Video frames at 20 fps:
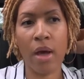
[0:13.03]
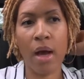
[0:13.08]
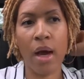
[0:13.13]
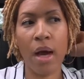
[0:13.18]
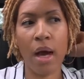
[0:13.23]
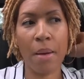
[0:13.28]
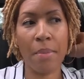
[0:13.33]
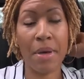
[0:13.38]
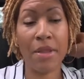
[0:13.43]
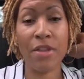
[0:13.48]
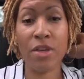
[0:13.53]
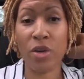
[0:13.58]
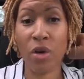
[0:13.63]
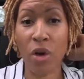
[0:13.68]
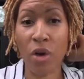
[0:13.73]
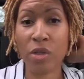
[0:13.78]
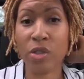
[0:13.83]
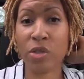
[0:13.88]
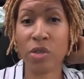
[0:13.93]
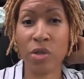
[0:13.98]
And then
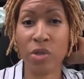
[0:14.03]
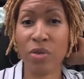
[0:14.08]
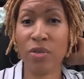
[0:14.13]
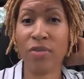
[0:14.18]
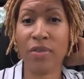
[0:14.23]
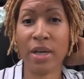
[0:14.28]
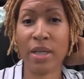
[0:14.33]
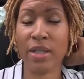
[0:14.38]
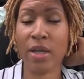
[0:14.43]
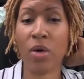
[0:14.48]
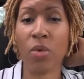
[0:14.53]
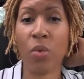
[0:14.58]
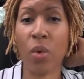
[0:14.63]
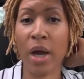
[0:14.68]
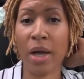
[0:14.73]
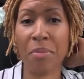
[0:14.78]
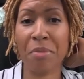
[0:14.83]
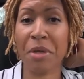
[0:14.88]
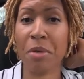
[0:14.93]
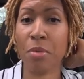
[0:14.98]
also, you'll find out
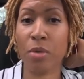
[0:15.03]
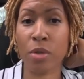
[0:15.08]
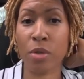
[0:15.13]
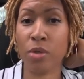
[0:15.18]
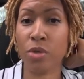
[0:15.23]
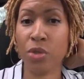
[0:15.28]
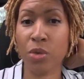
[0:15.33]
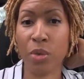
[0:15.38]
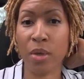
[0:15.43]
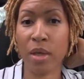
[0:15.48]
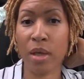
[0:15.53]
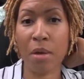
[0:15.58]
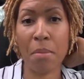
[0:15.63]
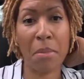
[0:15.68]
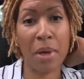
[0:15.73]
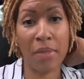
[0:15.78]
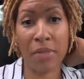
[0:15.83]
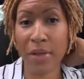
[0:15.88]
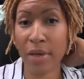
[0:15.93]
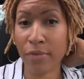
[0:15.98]
why people are doing it
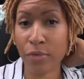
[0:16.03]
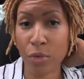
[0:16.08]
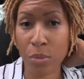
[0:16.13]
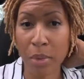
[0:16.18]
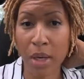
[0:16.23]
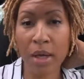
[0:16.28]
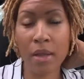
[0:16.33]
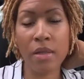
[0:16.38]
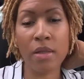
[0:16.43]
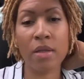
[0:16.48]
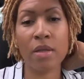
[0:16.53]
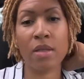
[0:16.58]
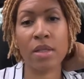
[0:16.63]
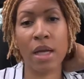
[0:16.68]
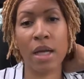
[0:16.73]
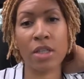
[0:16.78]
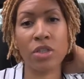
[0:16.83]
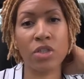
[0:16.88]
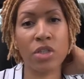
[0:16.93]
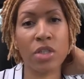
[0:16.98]
month after month,
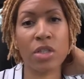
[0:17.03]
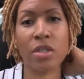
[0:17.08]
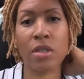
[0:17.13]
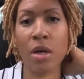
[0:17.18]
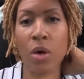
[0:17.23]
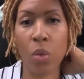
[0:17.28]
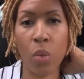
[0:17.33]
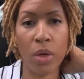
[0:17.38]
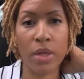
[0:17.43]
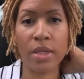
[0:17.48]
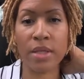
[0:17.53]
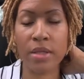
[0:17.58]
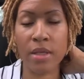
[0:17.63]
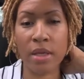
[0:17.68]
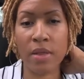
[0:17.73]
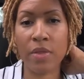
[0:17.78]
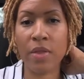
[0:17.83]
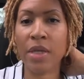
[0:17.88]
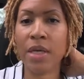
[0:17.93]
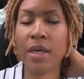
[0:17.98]
not just a one and
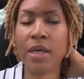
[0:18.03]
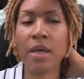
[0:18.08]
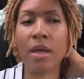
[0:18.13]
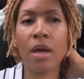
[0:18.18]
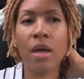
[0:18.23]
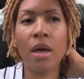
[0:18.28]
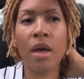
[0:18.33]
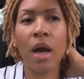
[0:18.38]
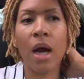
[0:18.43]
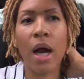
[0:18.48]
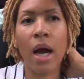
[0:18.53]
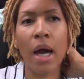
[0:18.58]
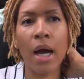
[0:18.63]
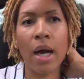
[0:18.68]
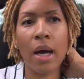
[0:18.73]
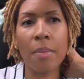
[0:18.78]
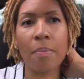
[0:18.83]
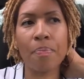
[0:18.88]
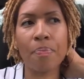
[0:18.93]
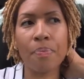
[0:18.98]
done thing.
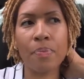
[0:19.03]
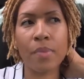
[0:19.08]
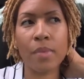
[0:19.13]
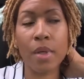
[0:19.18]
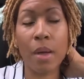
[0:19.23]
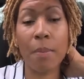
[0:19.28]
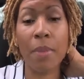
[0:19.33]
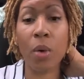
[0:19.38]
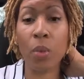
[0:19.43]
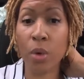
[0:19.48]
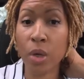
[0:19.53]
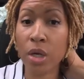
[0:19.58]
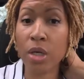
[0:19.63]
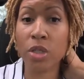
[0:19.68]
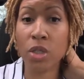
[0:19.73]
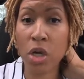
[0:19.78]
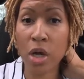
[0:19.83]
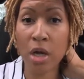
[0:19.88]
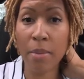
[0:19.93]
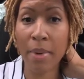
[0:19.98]
But we're going to
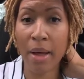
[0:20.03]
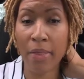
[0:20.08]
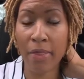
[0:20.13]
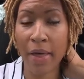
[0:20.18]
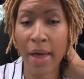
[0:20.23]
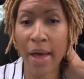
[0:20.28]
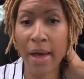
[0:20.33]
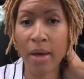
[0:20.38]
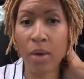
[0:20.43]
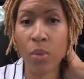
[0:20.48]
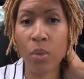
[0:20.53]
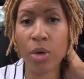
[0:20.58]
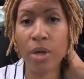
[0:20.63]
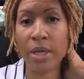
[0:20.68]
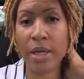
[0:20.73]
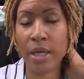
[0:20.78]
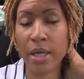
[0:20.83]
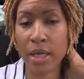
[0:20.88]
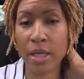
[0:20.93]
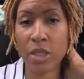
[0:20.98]
talk about that. We're going
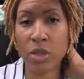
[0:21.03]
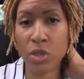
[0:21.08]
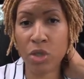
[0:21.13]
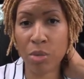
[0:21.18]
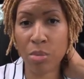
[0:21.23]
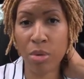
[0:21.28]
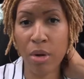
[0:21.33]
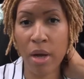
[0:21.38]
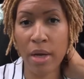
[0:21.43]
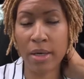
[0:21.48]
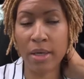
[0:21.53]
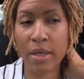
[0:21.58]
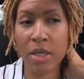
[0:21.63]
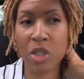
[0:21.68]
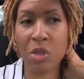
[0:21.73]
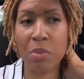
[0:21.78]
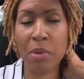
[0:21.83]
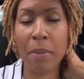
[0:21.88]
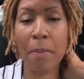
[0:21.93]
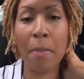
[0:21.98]
to get into the
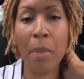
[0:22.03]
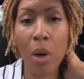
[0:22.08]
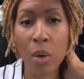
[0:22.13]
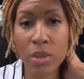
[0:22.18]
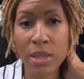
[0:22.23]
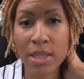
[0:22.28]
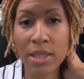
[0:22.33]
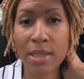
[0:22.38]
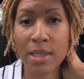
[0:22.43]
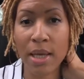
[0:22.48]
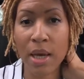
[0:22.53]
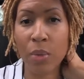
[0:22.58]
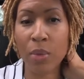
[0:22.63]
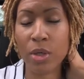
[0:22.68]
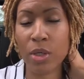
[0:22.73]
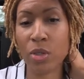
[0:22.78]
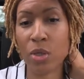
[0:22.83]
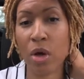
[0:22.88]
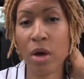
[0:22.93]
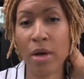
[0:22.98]
products, but mostly, I
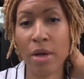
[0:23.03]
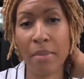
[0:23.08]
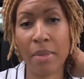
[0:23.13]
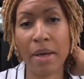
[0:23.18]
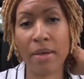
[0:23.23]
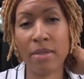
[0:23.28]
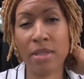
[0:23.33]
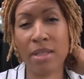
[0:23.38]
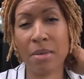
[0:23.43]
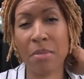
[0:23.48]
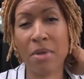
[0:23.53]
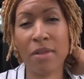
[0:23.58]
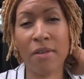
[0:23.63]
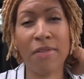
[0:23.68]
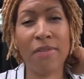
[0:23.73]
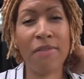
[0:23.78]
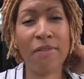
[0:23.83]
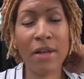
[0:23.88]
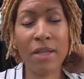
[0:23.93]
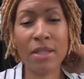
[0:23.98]
want to talk about some of the
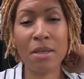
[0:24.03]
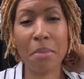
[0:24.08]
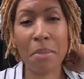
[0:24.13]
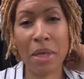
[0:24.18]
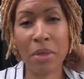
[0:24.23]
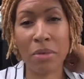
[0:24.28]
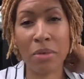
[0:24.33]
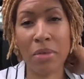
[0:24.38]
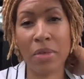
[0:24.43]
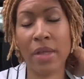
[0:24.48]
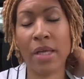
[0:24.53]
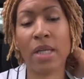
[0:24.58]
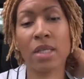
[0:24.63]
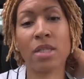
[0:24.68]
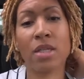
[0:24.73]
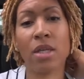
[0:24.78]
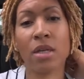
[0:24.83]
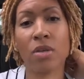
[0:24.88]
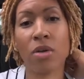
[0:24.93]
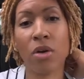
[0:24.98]
fundamental things
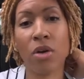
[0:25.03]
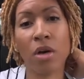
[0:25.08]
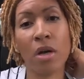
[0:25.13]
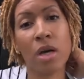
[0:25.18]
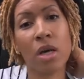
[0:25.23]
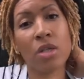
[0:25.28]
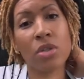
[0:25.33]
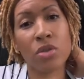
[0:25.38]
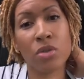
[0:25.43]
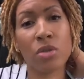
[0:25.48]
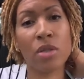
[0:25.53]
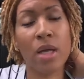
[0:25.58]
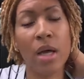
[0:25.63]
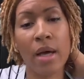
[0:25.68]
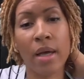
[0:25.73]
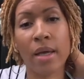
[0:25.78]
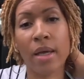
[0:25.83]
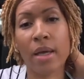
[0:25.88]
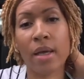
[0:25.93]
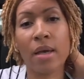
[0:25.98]
that are
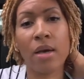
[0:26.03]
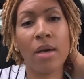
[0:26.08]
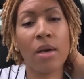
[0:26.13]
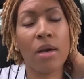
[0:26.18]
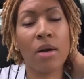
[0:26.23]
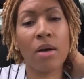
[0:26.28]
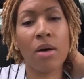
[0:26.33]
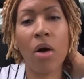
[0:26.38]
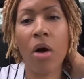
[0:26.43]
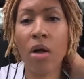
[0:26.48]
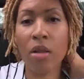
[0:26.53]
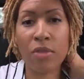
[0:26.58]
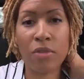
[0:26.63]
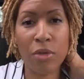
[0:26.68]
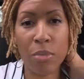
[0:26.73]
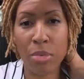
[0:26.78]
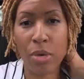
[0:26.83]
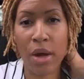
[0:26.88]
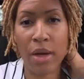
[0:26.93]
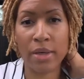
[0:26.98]
underlying all of the
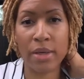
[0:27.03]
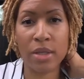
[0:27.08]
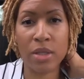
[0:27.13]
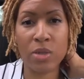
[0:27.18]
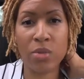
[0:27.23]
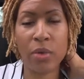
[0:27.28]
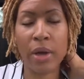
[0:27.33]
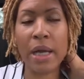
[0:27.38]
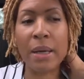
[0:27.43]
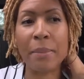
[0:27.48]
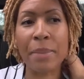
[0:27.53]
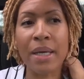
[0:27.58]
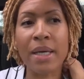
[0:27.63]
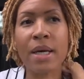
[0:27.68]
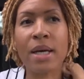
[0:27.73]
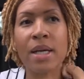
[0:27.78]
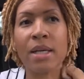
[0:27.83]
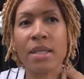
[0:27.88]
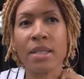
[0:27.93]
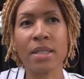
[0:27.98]
products, right?
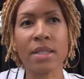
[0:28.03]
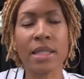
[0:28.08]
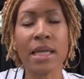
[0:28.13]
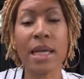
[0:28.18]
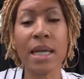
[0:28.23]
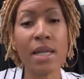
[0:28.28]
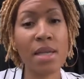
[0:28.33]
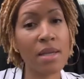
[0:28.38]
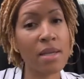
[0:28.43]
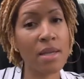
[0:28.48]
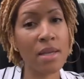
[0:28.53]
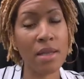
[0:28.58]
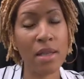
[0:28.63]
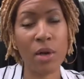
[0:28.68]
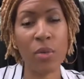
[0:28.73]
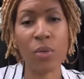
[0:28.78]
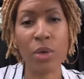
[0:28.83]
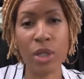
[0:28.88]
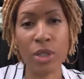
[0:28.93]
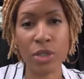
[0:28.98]
Because anything
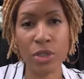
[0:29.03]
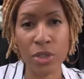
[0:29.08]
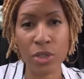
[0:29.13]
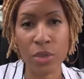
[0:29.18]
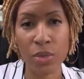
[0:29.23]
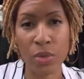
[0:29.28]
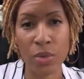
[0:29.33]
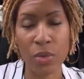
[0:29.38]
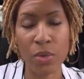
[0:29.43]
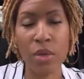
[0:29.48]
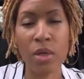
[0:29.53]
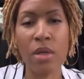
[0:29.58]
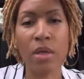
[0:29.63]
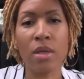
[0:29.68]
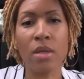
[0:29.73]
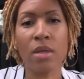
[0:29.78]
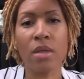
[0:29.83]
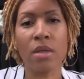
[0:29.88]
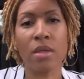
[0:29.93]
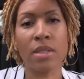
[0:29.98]
that we do
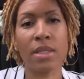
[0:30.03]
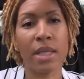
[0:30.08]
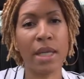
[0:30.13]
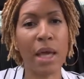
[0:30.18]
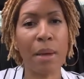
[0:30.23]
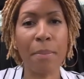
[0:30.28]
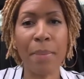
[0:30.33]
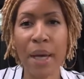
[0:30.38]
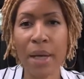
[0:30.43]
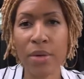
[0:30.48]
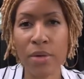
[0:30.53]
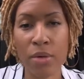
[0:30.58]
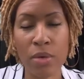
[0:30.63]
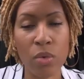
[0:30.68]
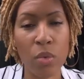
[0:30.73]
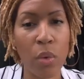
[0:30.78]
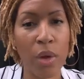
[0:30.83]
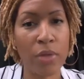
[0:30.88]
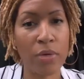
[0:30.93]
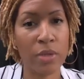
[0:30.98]
to get better,
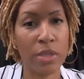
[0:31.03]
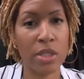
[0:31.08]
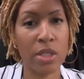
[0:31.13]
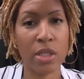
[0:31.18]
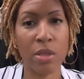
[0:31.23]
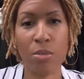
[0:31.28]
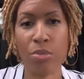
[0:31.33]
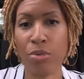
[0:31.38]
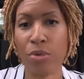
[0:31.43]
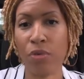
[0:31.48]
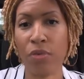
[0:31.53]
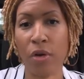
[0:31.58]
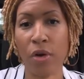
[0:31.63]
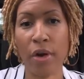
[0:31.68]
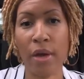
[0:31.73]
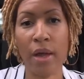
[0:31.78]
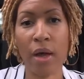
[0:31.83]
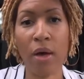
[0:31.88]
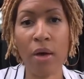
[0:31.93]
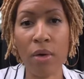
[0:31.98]
whether it's to improve our
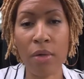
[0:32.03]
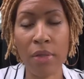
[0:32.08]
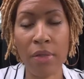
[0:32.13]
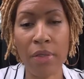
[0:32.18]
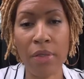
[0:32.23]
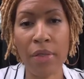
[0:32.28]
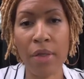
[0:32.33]
health,